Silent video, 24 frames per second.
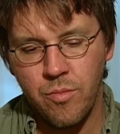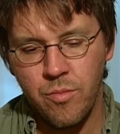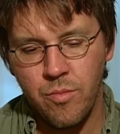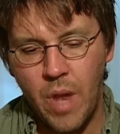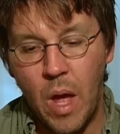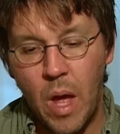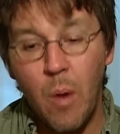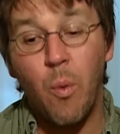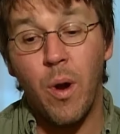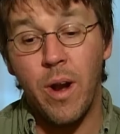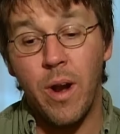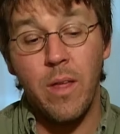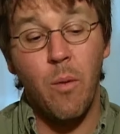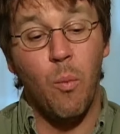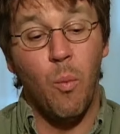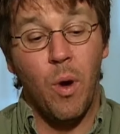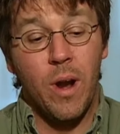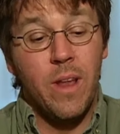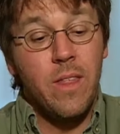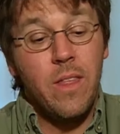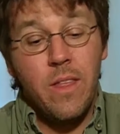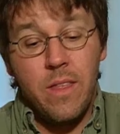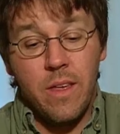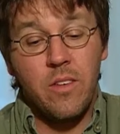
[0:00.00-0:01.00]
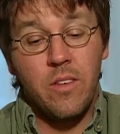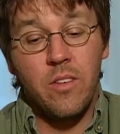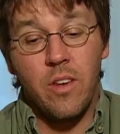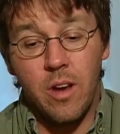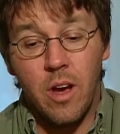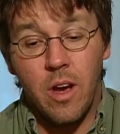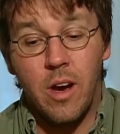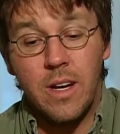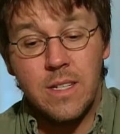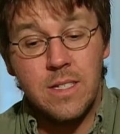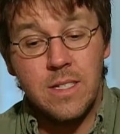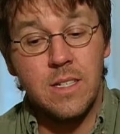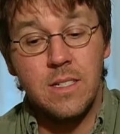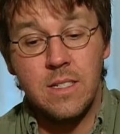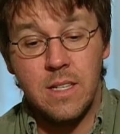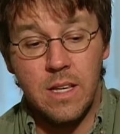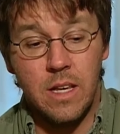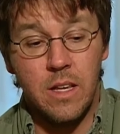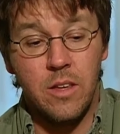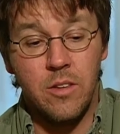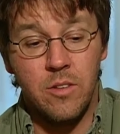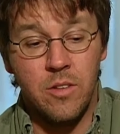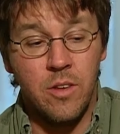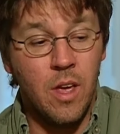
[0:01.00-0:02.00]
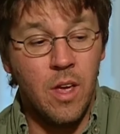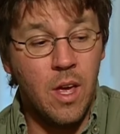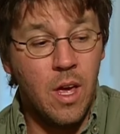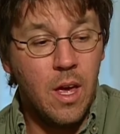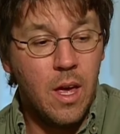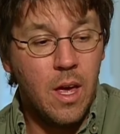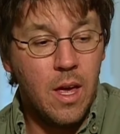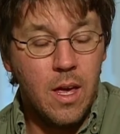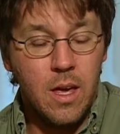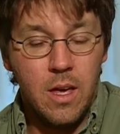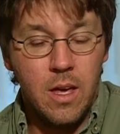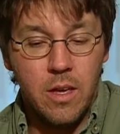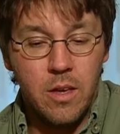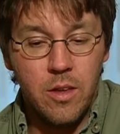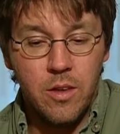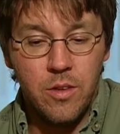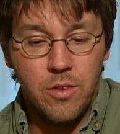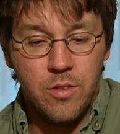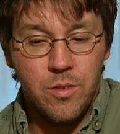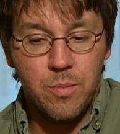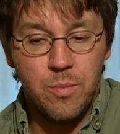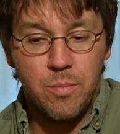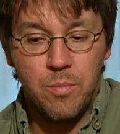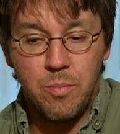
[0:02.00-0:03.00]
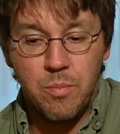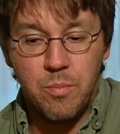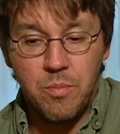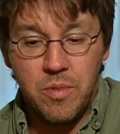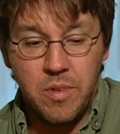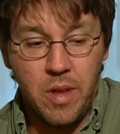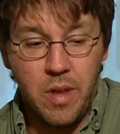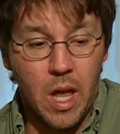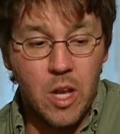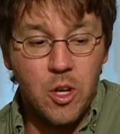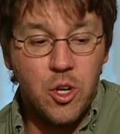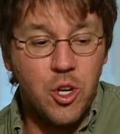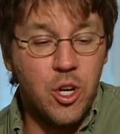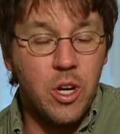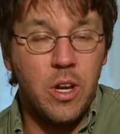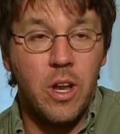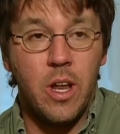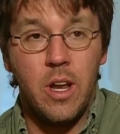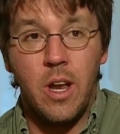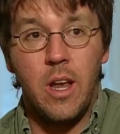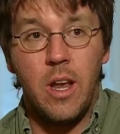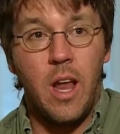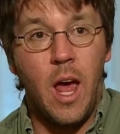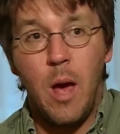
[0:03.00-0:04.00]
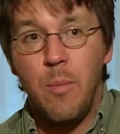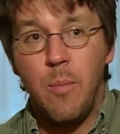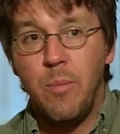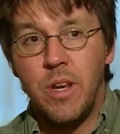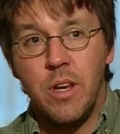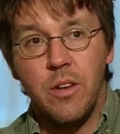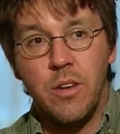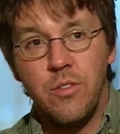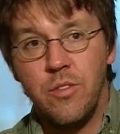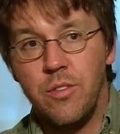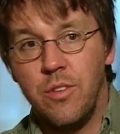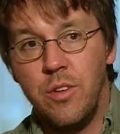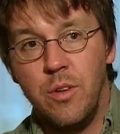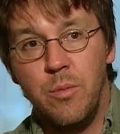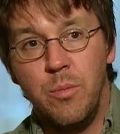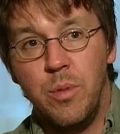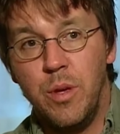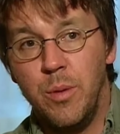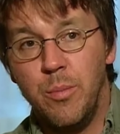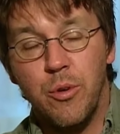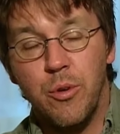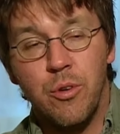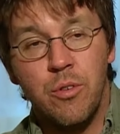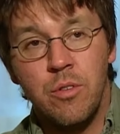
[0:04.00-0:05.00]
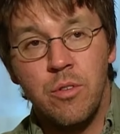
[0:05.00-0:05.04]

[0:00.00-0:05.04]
And one of the things it causes is tension and unhappiness in people.